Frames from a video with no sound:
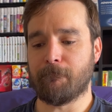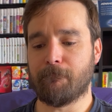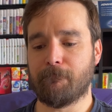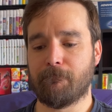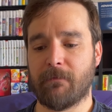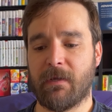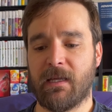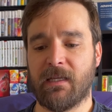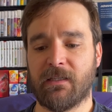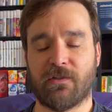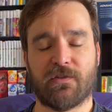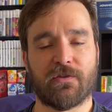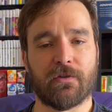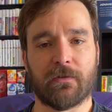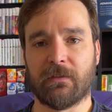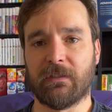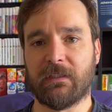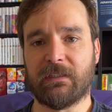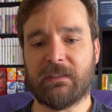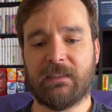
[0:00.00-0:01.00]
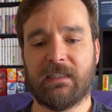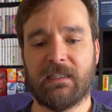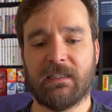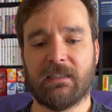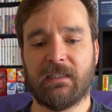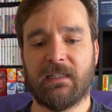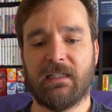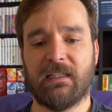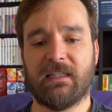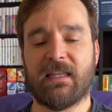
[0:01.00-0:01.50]
It certainly didn't
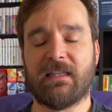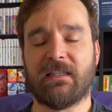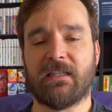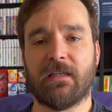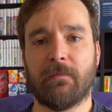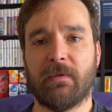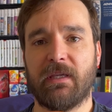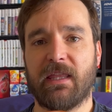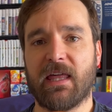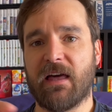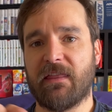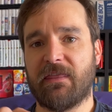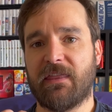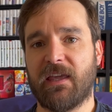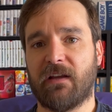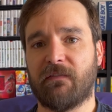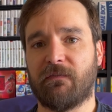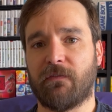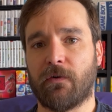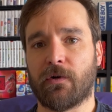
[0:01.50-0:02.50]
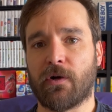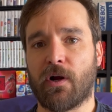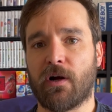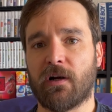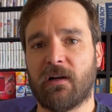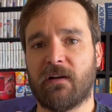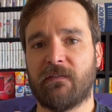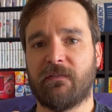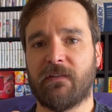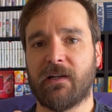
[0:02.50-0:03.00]
need to be that thick for an
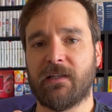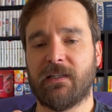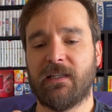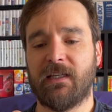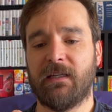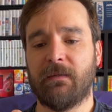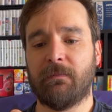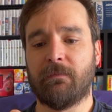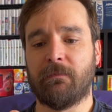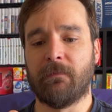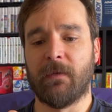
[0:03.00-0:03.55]
RFID.